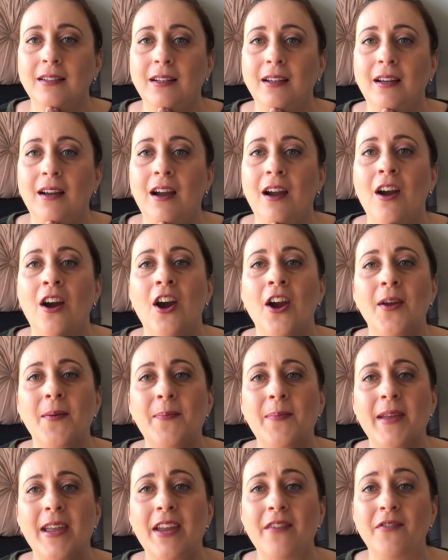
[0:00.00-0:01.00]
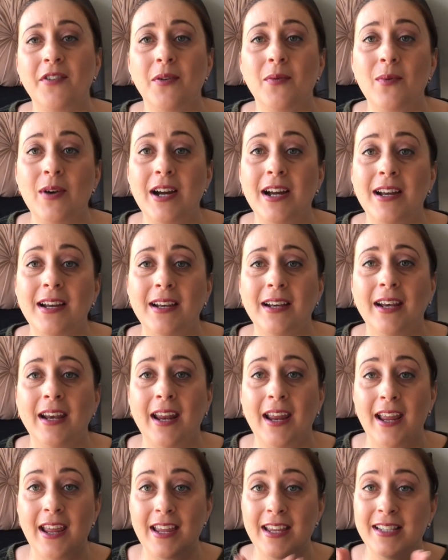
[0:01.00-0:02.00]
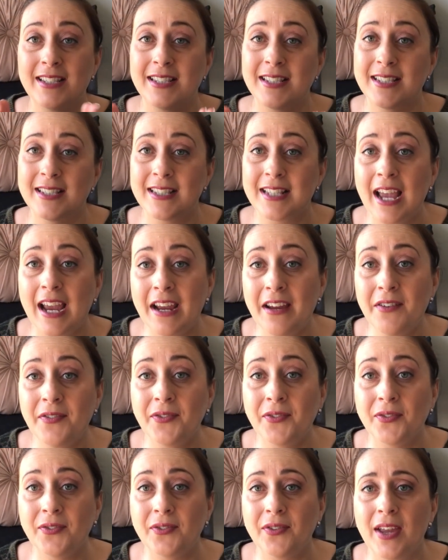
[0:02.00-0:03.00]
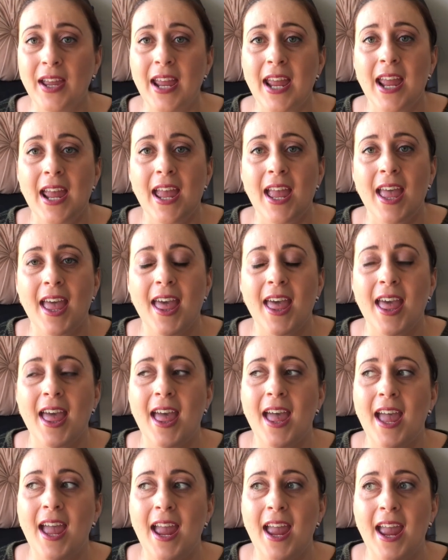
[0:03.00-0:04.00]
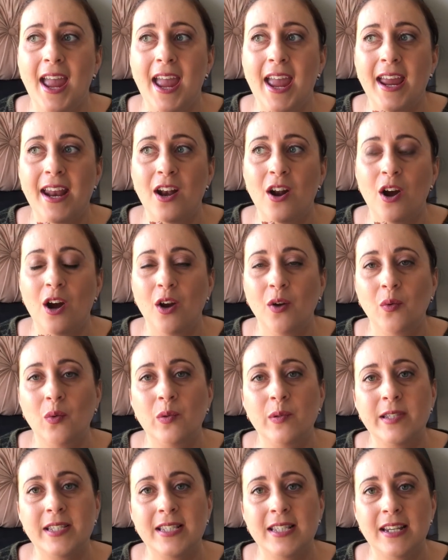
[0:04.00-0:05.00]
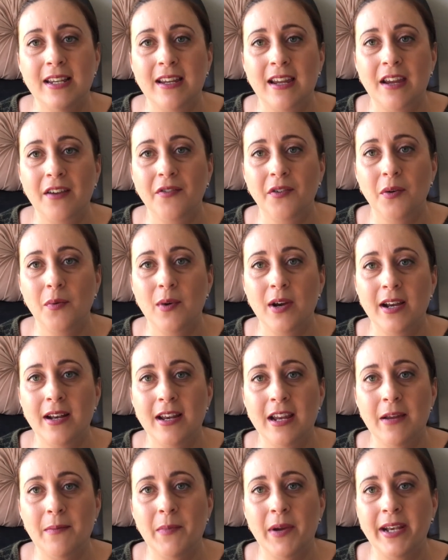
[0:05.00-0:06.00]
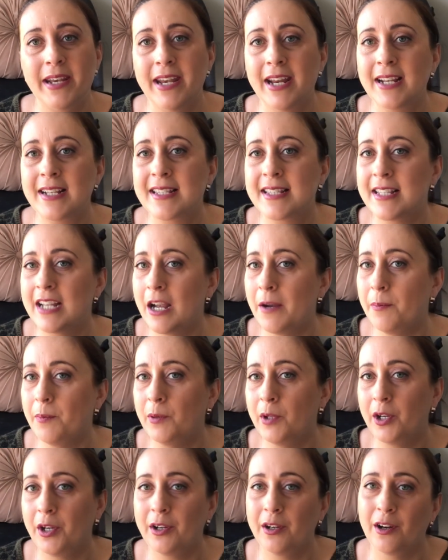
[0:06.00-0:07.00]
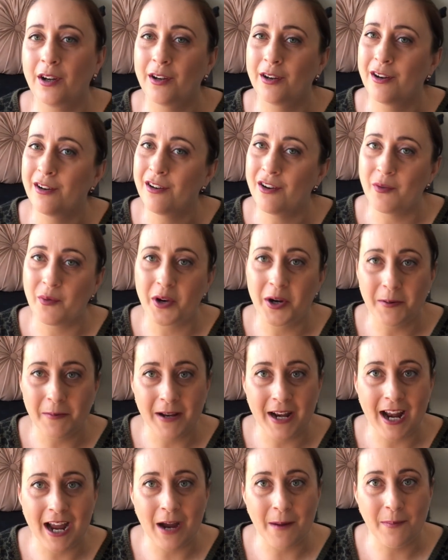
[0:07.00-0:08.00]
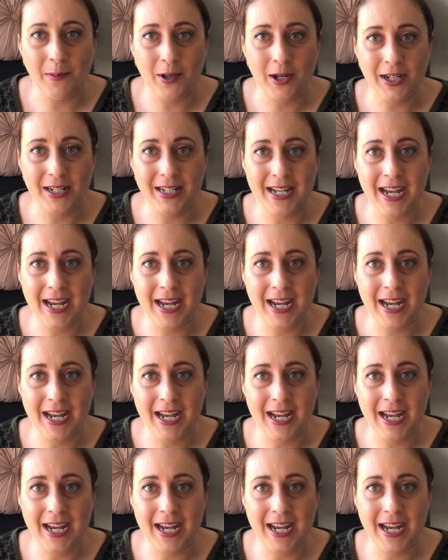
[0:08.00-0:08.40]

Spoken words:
I hope everyone is safe And I will see everyone in my next upload. I don't know what I'm going to upload